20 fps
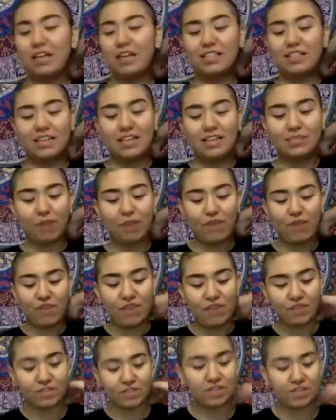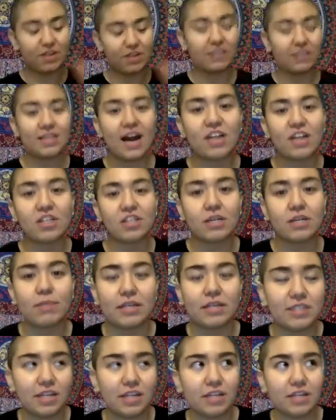it's my favorite song. It's actually my
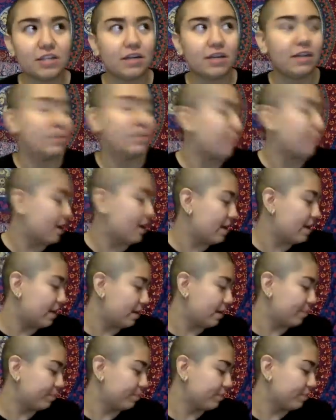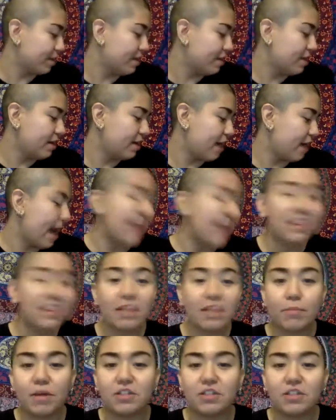Tinder. It's my
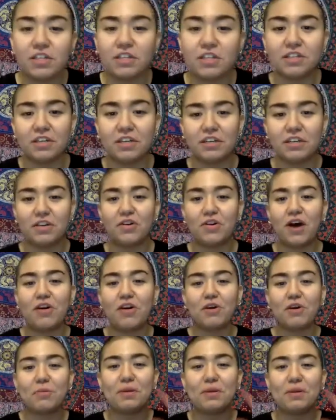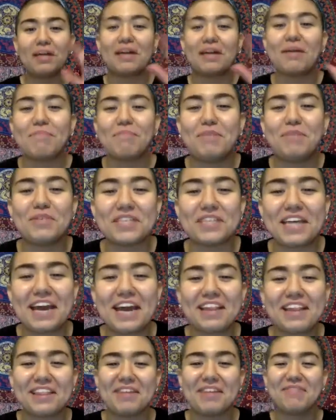anthem on Tinder. You know how you could put like a music anthem?